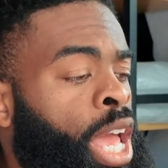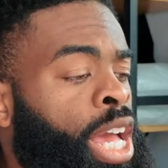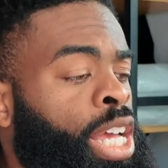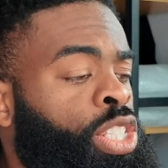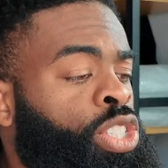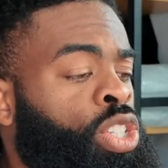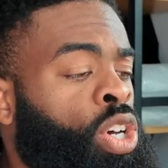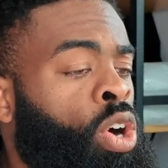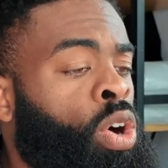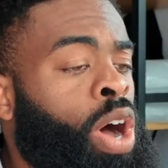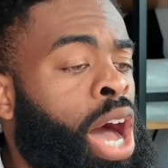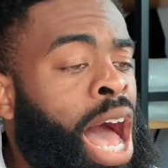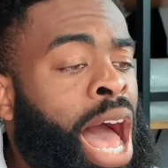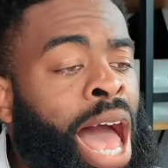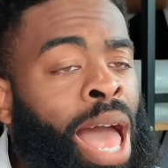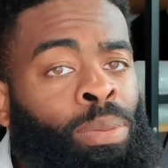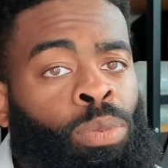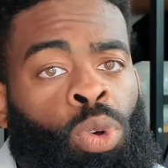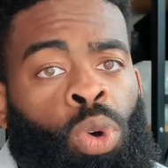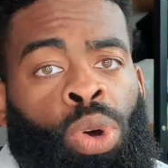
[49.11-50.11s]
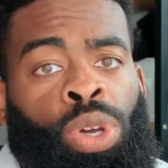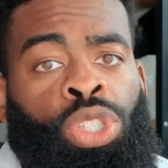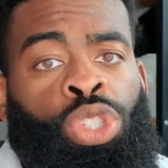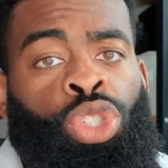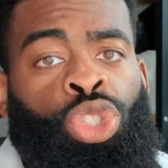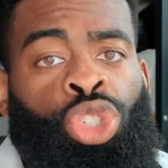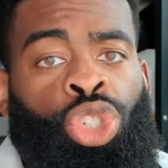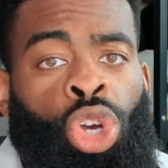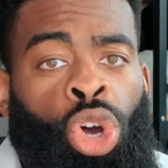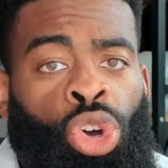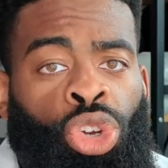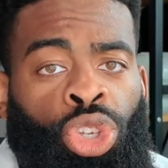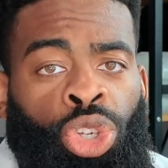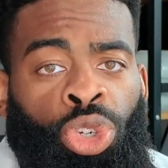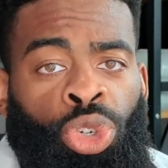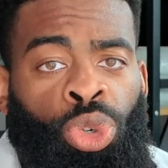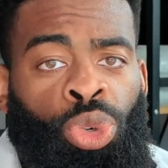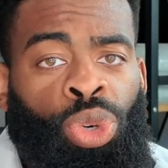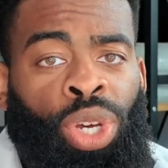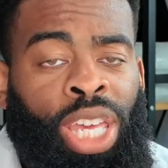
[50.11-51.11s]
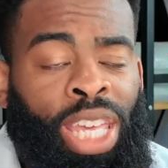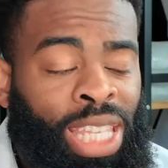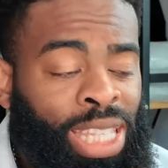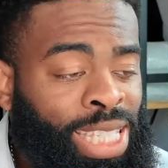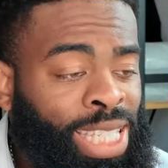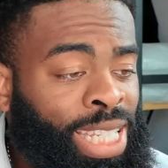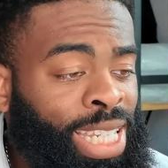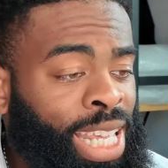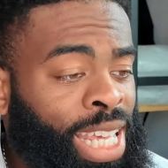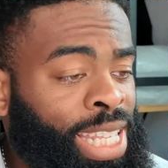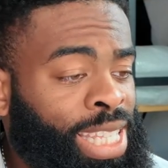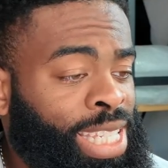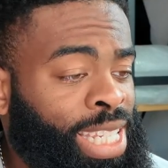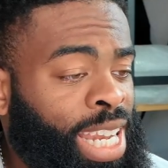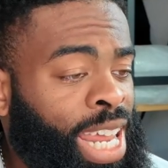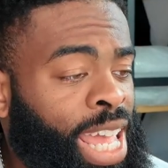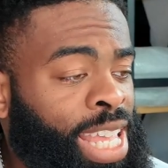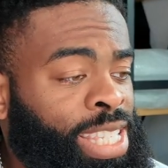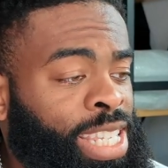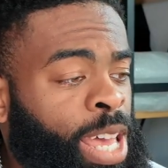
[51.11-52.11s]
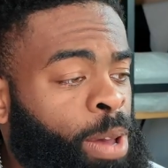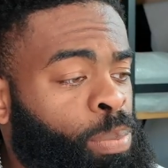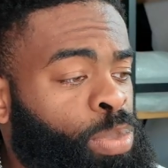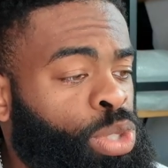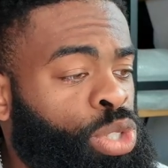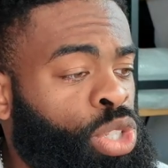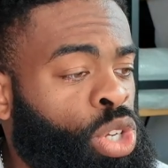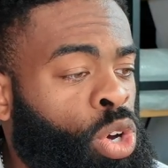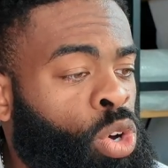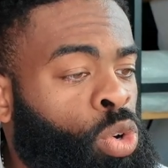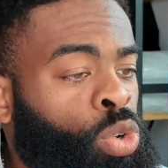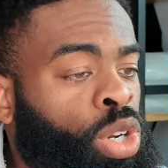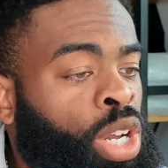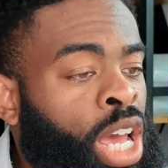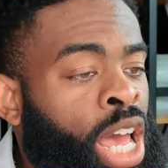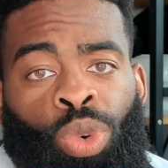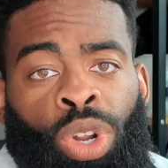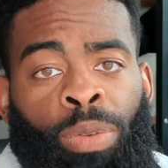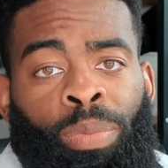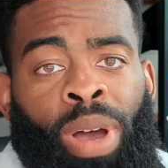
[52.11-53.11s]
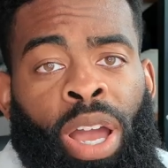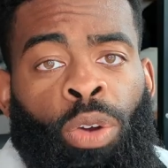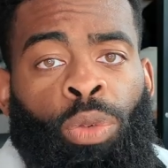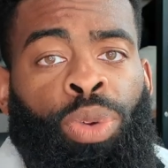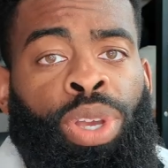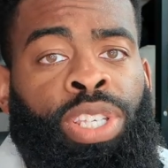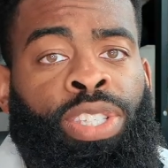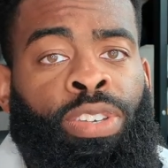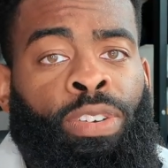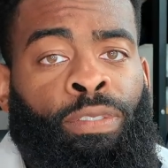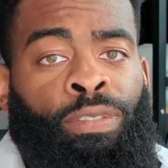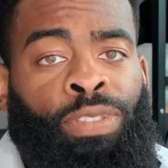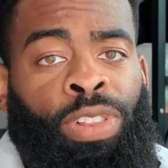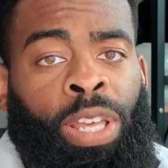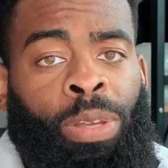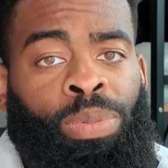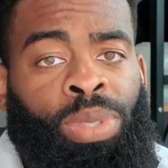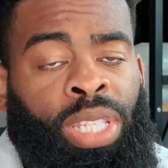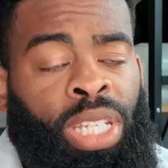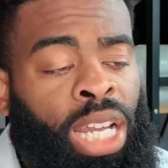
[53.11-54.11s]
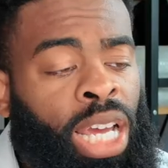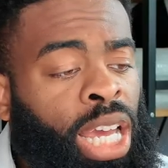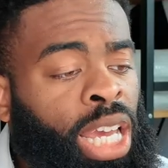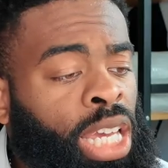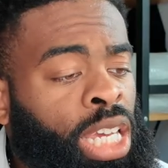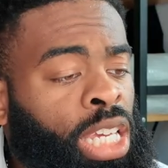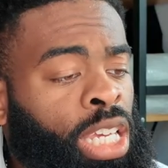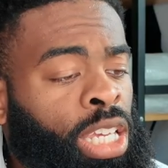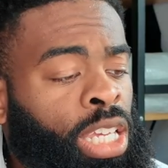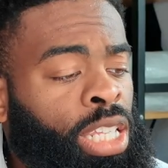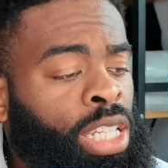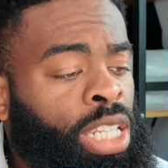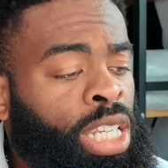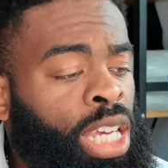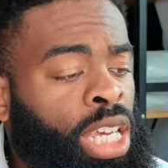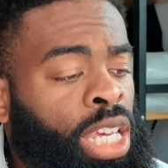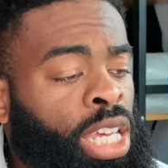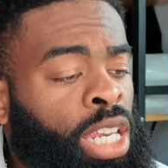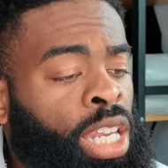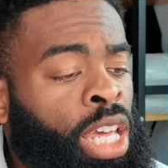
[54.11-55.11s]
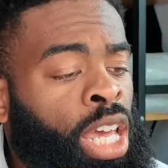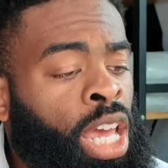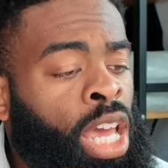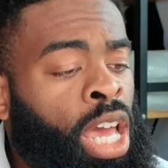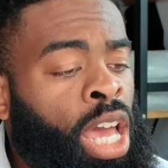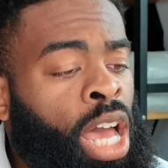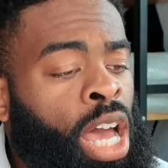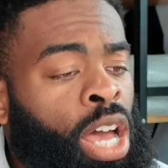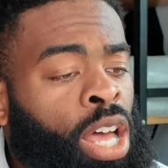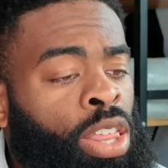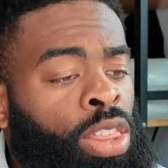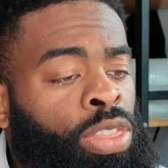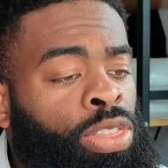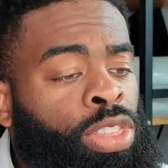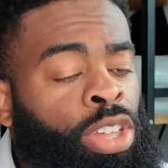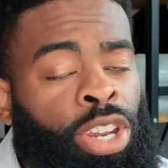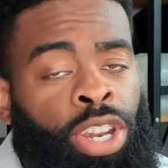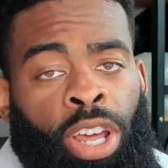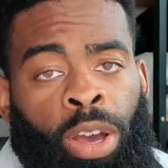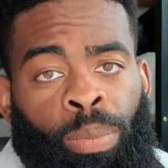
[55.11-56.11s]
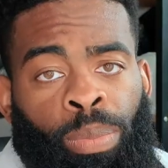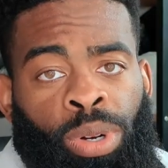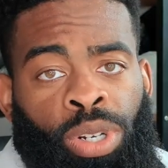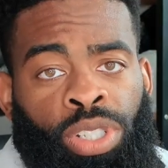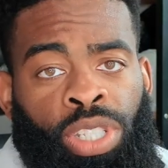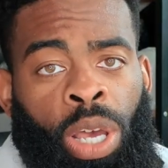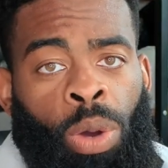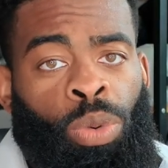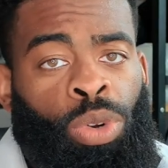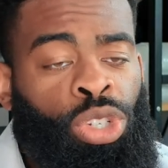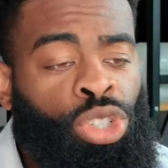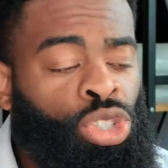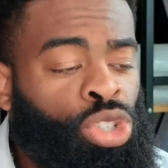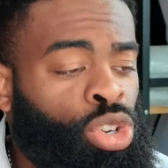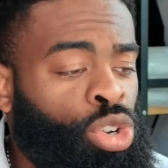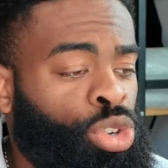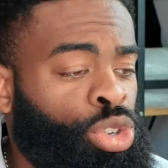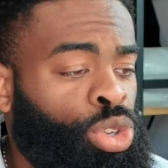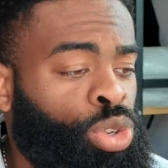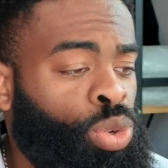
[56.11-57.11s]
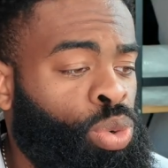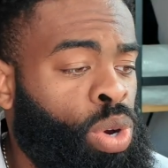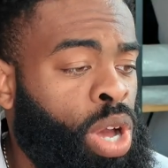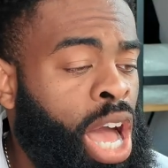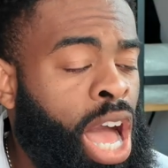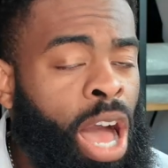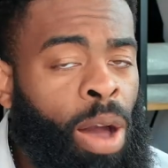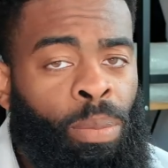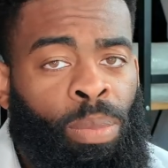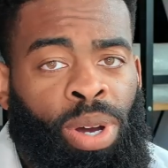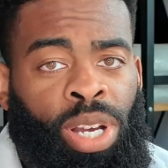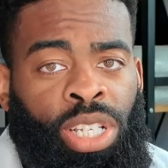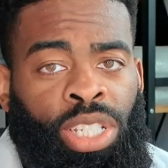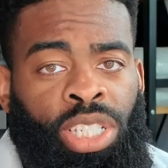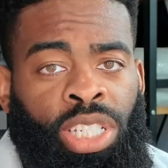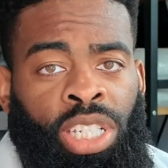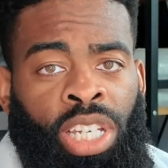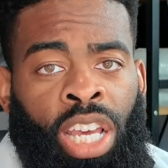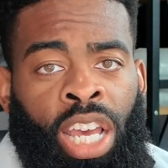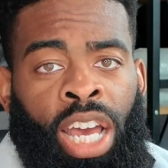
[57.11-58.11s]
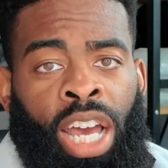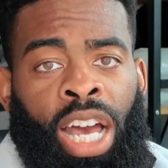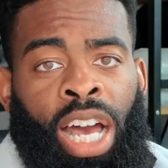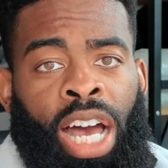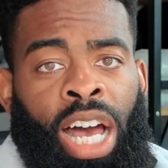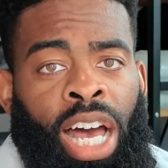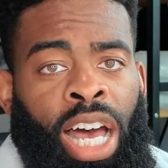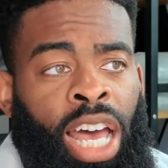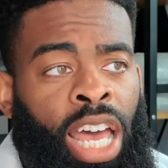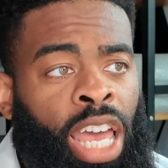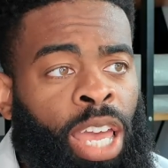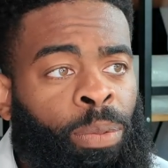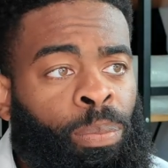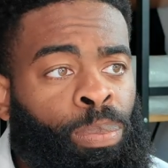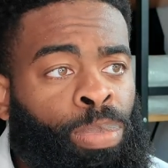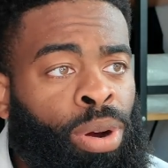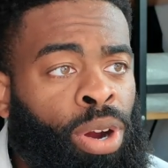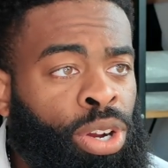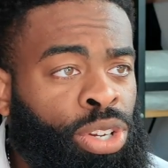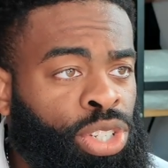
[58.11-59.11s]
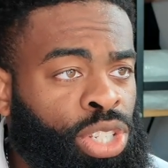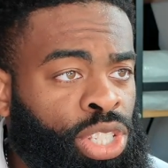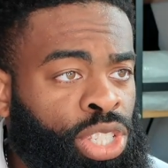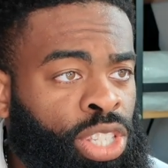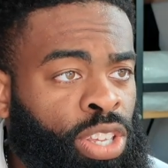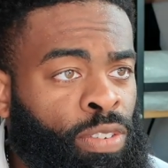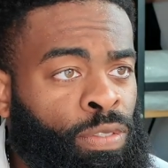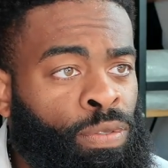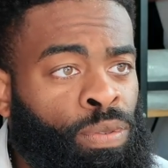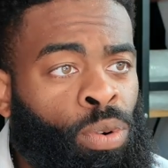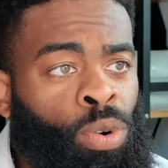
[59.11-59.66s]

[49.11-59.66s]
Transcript: And so I'm going to show you in today's episode one of my recent flips that I did, the numbers. I want to show you how much I purchased it